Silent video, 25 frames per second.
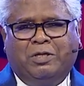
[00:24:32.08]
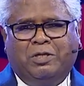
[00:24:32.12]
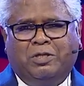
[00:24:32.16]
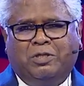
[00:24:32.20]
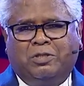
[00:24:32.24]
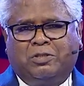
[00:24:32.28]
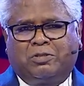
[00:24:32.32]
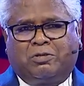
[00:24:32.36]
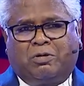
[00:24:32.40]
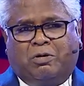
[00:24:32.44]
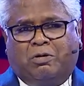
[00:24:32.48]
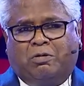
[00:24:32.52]

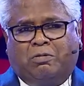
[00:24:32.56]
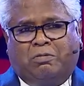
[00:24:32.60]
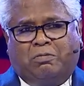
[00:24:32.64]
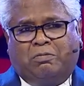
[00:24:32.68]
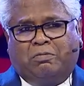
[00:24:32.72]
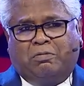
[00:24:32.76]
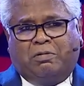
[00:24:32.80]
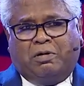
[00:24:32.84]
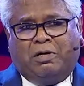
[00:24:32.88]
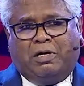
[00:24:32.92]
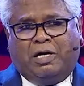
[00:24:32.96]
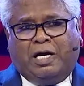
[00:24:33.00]

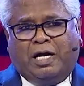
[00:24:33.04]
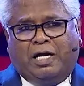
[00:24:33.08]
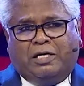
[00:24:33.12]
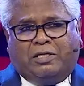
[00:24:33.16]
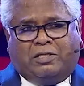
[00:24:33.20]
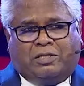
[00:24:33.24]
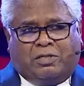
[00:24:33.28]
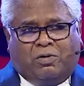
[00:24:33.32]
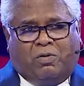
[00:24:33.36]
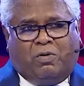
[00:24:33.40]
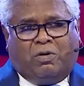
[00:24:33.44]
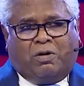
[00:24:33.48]
So I
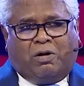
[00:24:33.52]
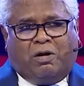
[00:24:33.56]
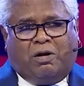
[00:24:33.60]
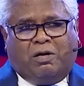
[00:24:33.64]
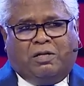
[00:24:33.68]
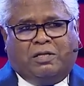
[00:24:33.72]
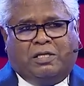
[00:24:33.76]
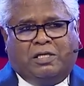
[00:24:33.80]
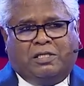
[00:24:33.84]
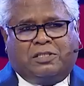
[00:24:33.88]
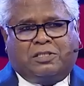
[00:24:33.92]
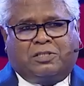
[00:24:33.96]
told all
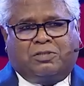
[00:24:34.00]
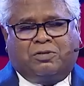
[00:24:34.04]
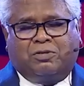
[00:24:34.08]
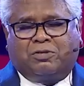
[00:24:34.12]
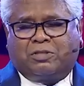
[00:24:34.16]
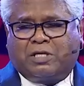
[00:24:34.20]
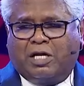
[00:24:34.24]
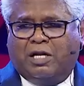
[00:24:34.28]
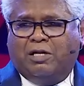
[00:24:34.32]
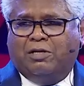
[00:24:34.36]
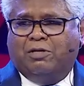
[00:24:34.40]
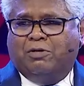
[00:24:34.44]
of this to
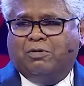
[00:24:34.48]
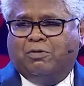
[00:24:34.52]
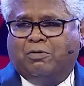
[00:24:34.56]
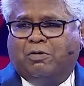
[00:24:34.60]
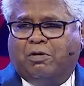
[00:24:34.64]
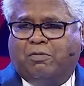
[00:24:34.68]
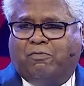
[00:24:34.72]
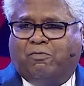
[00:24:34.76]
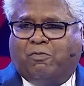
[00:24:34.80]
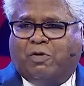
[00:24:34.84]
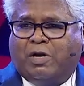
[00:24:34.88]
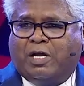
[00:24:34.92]
tell
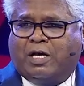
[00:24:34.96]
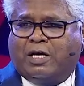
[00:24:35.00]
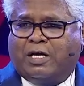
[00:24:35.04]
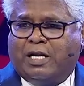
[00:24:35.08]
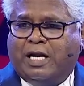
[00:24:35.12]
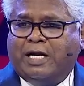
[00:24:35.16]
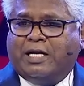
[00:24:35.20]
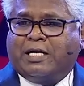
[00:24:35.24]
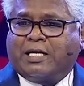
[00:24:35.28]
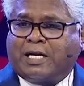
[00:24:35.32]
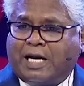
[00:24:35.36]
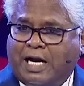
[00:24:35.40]
you what a
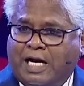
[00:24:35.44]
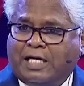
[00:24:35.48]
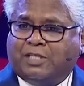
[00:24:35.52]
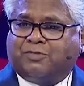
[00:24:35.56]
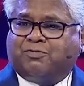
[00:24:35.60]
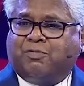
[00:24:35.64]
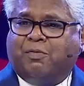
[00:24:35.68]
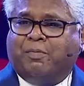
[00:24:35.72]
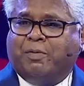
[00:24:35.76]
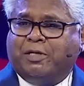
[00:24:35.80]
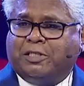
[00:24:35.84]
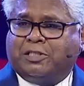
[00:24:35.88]
great
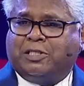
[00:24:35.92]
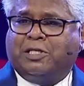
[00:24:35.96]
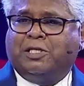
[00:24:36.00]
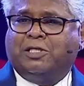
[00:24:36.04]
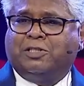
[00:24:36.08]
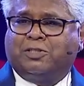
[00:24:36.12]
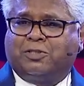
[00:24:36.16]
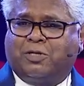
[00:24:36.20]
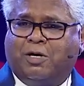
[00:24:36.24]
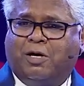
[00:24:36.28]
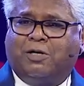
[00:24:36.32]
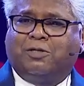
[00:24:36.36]
transformation
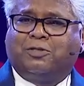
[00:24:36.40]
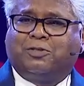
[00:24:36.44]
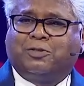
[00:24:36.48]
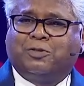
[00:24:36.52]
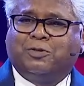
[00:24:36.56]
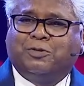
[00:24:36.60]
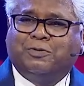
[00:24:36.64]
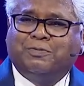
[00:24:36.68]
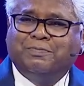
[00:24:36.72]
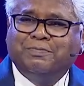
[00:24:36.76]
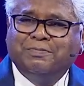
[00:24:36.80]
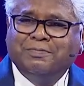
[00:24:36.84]
he's gone
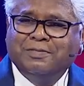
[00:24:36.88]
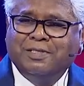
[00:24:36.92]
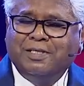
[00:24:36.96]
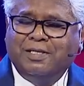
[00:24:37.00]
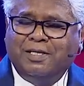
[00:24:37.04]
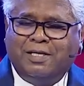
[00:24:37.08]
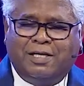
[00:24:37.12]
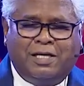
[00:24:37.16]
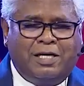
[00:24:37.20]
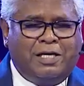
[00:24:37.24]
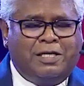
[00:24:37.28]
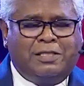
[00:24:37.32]
through.
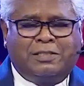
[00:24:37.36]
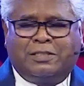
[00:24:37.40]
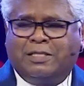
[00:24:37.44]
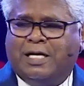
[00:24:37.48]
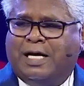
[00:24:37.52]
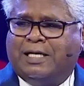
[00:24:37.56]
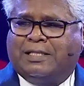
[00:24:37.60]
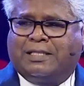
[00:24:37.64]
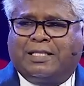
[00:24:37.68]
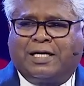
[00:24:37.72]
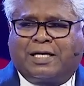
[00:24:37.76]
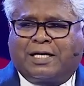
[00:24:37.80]
He's
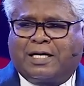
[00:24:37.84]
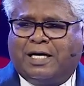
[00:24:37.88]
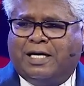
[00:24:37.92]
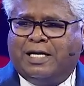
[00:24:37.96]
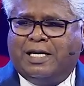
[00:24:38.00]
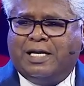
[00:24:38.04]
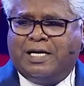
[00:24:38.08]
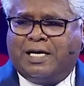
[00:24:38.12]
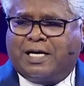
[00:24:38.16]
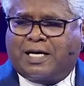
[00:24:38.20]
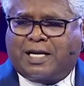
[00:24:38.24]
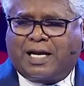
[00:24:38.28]
not the
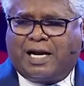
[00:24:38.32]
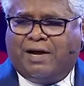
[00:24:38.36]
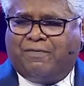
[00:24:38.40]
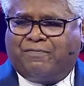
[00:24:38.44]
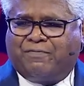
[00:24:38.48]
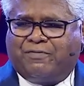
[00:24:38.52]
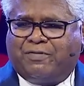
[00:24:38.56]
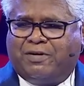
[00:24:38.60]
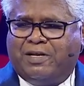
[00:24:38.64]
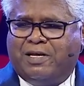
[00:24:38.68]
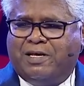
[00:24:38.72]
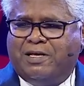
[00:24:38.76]
cunning,
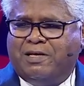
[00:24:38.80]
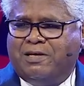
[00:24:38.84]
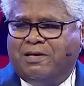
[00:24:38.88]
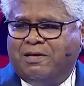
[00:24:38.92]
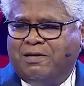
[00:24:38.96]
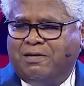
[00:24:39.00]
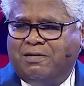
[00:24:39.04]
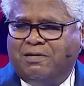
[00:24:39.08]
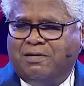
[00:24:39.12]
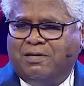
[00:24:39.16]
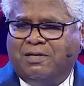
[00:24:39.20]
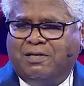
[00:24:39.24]
crafty,
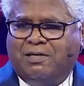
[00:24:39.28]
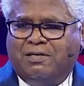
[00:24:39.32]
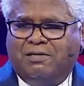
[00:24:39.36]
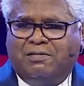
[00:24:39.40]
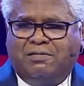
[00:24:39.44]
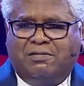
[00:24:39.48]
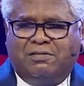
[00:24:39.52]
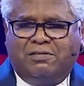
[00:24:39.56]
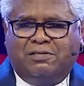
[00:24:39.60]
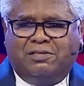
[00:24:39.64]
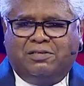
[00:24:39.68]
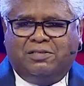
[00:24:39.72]

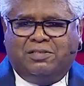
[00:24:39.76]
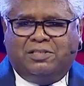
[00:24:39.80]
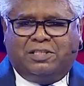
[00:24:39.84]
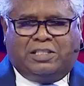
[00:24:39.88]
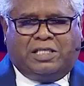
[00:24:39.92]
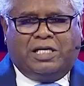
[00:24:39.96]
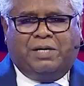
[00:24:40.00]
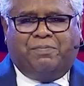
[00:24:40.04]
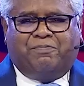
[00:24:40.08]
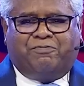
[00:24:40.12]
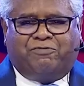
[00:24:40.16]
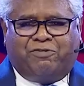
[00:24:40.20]

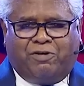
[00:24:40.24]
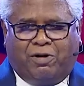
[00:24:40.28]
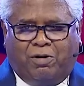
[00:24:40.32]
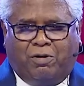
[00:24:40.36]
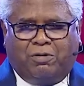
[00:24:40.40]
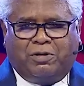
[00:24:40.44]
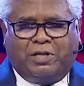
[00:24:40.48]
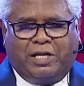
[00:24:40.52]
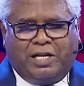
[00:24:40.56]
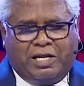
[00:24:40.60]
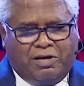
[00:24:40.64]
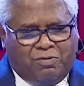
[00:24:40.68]
cheap
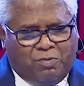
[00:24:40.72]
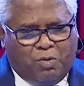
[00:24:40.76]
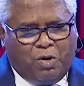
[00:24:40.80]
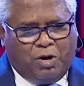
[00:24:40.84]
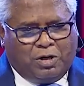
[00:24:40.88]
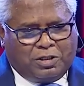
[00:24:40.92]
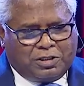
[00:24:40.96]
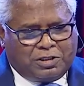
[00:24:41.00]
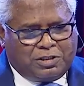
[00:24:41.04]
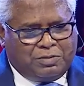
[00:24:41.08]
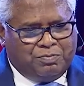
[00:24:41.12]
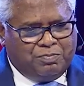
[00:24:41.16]
fellow that he
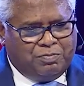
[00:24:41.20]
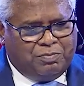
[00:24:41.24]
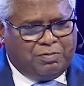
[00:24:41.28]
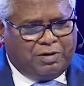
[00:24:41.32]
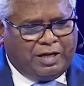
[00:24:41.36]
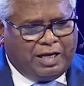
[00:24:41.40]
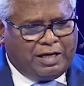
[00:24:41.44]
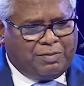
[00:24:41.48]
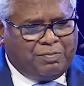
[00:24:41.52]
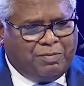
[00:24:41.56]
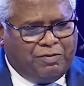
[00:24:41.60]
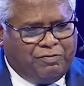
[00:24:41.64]
was
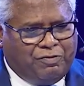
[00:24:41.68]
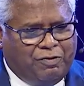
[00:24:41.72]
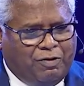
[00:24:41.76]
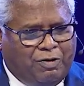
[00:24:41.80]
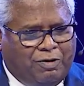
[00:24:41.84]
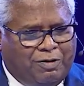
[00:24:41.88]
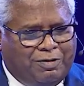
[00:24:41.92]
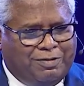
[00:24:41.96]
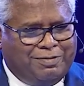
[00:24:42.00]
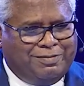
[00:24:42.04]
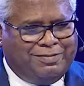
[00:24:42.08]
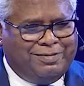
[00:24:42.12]
like
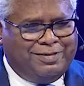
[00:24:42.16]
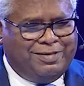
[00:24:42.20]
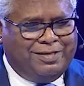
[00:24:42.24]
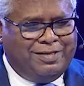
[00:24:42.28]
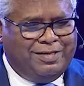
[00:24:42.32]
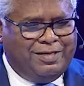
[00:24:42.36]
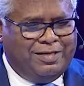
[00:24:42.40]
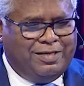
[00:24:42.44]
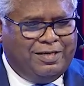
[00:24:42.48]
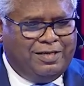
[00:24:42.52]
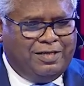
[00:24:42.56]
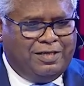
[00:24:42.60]
before.
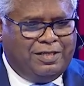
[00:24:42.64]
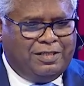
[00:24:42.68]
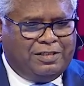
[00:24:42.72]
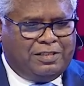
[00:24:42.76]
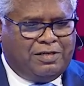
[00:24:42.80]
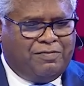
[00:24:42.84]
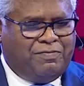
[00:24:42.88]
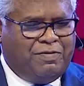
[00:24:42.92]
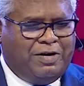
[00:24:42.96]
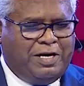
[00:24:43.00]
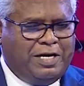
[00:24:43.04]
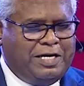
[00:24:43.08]
He's
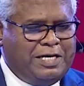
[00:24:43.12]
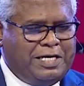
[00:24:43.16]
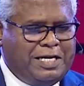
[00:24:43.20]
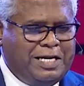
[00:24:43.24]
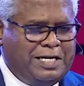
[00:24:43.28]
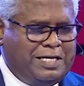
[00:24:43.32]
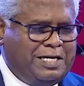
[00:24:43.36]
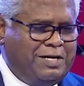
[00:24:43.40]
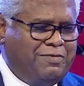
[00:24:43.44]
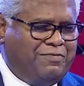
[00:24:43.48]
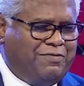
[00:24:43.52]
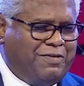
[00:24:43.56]
a very
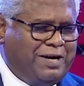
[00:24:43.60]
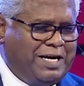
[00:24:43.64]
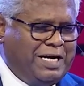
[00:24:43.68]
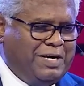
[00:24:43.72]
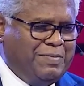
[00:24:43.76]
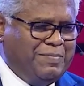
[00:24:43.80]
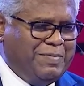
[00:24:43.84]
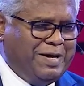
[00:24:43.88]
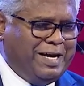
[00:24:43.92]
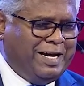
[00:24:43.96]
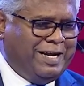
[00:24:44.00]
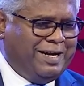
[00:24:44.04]

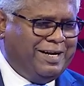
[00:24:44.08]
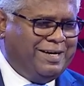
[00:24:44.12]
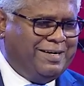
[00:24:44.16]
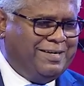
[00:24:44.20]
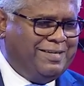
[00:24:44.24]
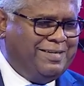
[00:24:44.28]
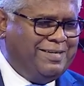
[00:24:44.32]
dignified man.